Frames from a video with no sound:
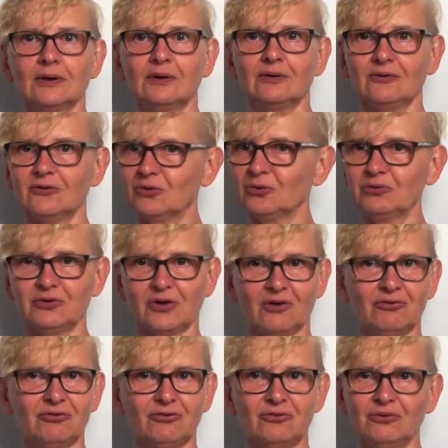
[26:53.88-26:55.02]
Don't
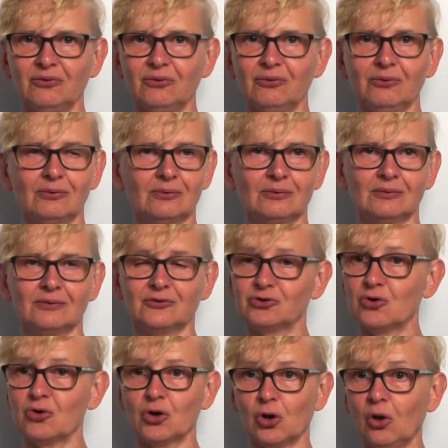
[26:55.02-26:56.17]
have to
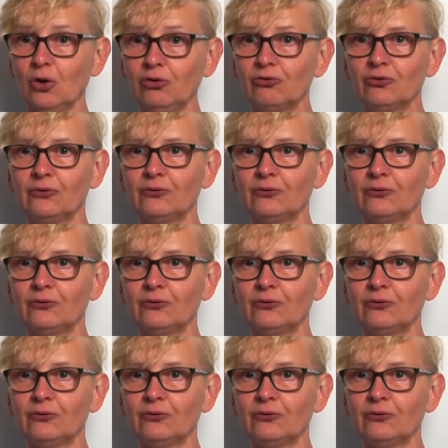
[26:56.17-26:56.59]
talk a lot,